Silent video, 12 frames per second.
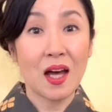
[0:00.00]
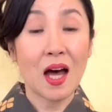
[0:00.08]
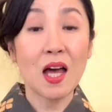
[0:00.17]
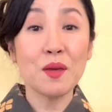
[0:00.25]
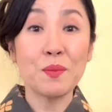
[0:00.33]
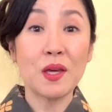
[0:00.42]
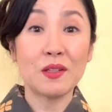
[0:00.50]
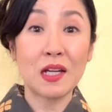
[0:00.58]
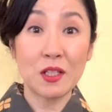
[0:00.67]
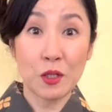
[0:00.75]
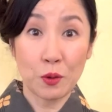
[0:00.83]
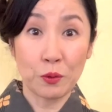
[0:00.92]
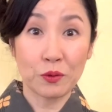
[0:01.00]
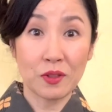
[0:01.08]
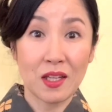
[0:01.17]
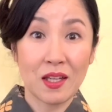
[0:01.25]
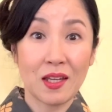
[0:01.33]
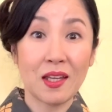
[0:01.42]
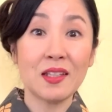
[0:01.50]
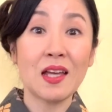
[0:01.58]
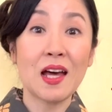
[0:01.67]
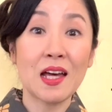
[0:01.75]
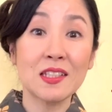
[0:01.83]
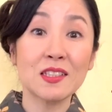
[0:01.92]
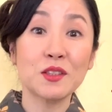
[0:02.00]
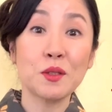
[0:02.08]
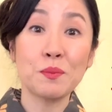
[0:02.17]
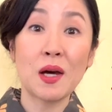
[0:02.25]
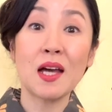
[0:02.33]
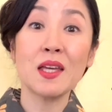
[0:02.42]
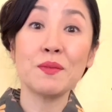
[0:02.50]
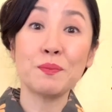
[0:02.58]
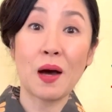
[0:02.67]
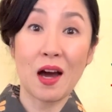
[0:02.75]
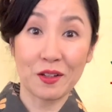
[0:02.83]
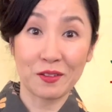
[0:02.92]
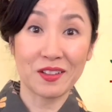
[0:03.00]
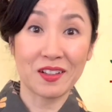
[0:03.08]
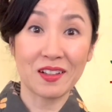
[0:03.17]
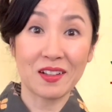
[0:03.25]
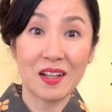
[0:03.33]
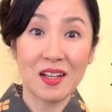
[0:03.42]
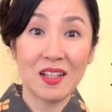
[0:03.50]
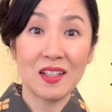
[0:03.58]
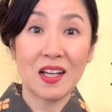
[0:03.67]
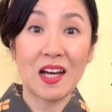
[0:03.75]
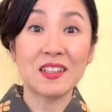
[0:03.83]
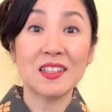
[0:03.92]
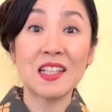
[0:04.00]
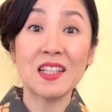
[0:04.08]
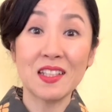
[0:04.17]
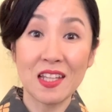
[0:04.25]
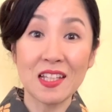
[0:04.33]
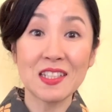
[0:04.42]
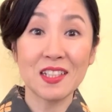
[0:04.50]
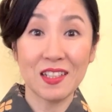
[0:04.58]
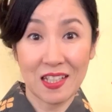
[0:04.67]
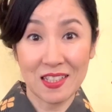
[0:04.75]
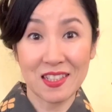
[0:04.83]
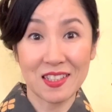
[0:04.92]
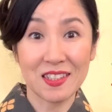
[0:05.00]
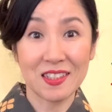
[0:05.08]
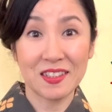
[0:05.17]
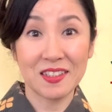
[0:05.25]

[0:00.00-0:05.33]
I made a note and asked my partner at the next lesson.